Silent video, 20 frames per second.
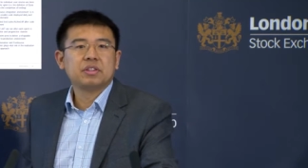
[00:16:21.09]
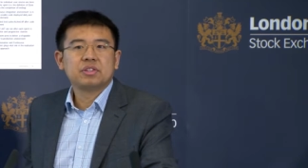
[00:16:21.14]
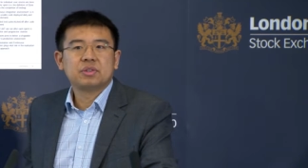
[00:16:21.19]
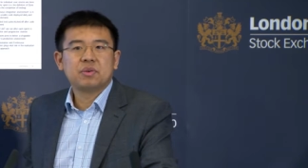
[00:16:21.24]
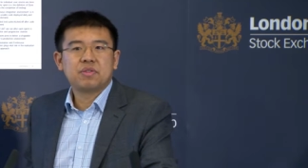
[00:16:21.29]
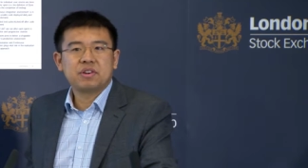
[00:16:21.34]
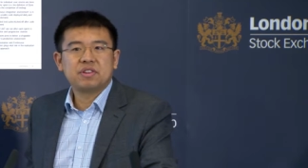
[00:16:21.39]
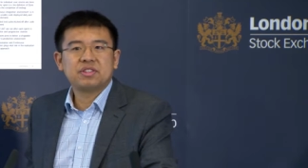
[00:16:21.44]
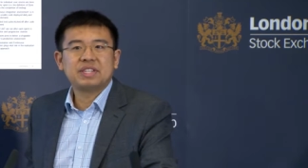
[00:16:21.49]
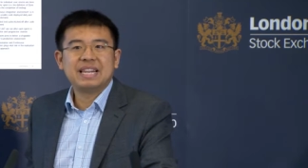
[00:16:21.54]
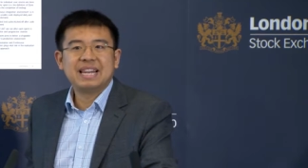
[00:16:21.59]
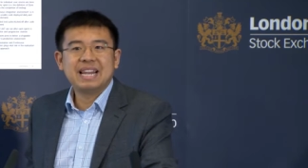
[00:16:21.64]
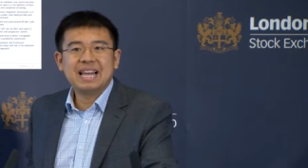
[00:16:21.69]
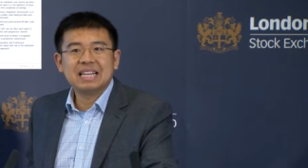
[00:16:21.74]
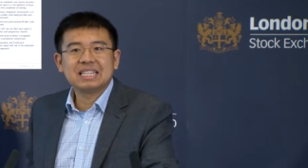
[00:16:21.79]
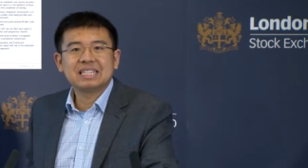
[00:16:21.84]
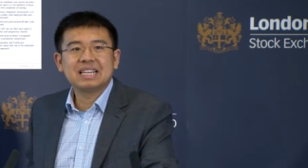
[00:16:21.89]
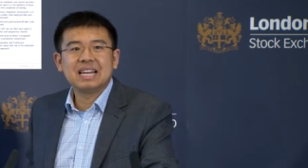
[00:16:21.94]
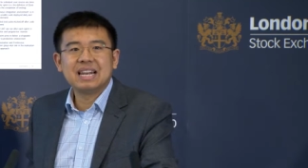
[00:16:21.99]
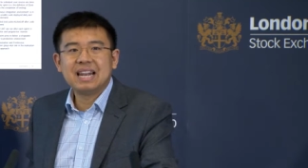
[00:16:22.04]
So there is
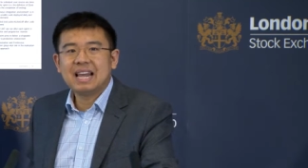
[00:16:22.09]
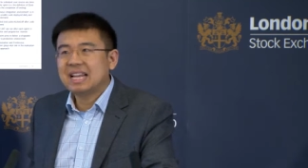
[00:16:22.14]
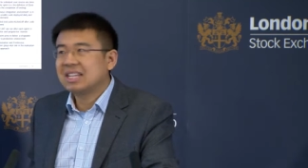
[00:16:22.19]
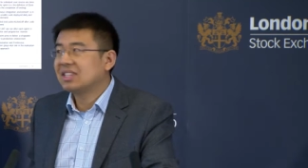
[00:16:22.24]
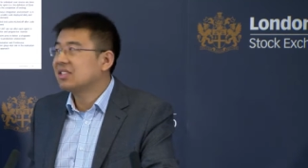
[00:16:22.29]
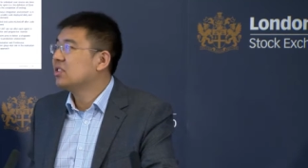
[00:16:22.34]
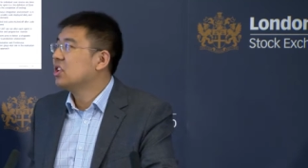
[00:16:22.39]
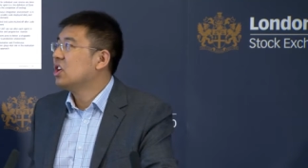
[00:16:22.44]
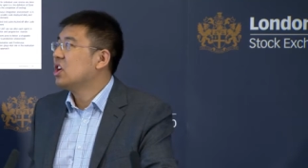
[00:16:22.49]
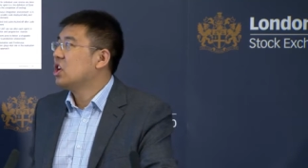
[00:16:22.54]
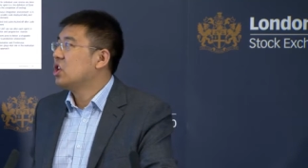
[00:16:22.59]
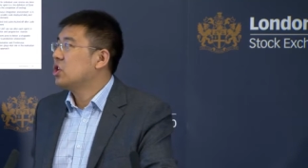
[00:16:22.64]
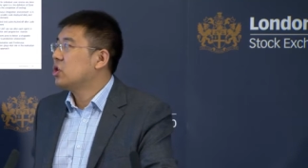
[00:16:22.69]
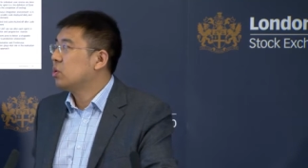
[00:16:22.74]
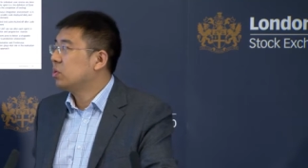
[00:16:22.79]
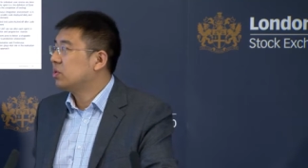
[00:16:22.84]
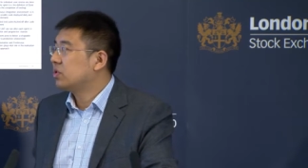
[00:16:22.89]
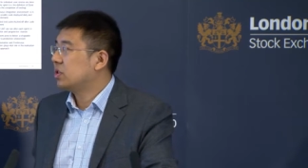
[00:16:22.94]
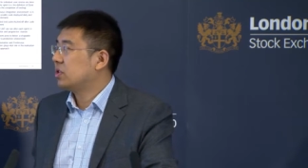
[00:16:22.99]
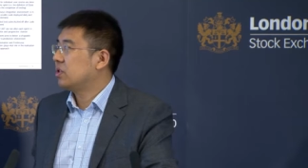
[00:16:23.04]
less and less
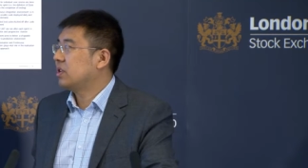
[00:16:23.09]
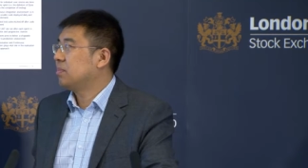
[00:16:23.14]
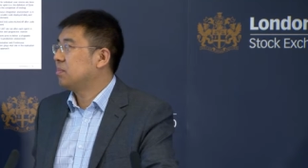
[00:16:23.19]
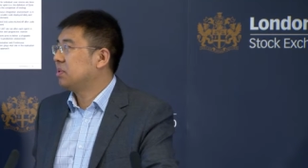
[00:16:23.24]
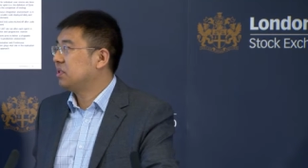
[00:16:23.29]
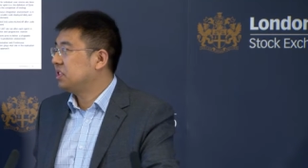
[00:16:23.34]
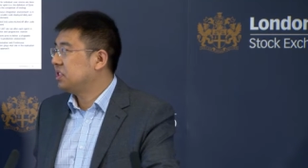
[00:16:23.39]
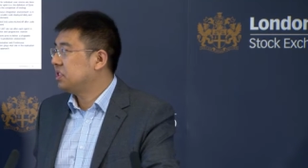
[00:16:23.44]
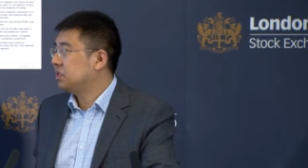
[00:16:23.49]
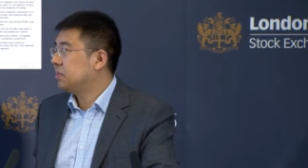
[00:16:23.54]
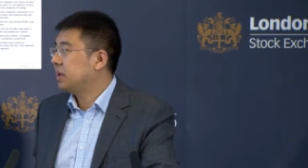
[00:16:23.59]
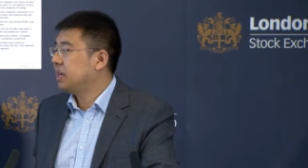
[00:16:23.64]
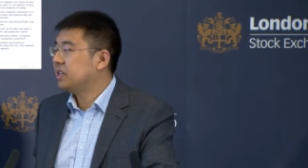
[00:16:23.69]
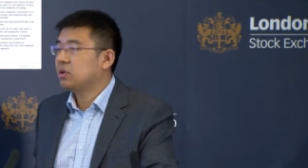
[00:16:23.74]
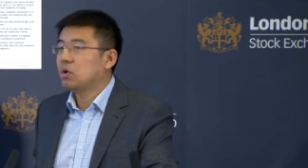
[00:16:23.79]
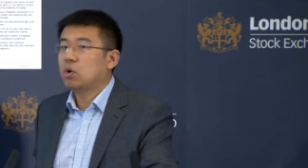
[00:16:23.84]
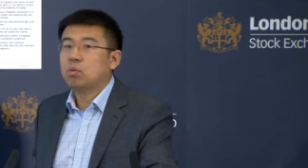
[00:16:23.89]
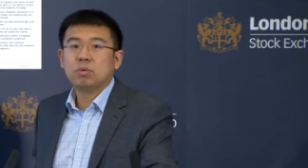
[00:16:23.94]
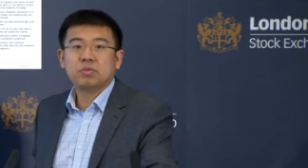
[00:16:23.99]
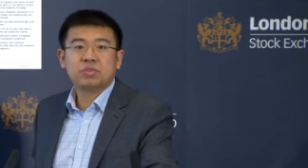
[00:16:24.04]
user
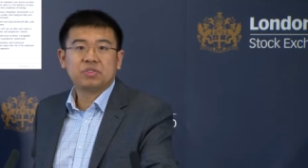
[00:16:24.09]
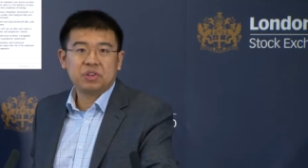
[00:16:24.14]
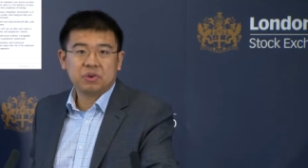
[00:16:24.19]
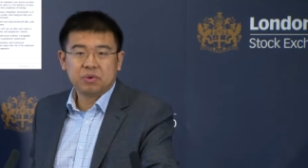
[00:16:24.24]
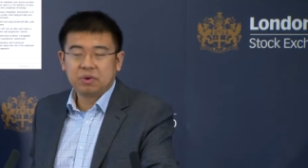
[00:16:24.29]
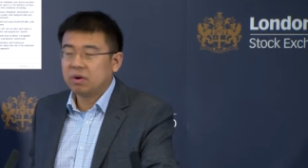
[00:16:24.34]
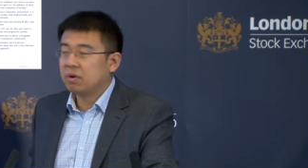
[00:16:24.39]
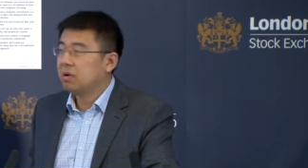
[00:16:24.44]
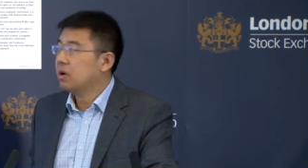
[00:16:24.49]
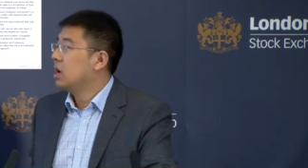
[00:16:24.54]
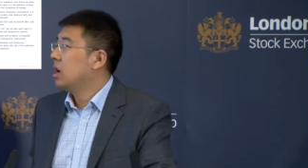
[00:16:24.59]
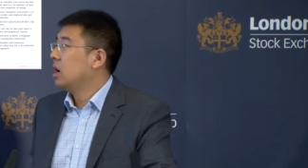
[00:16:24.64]
participation, almost zero,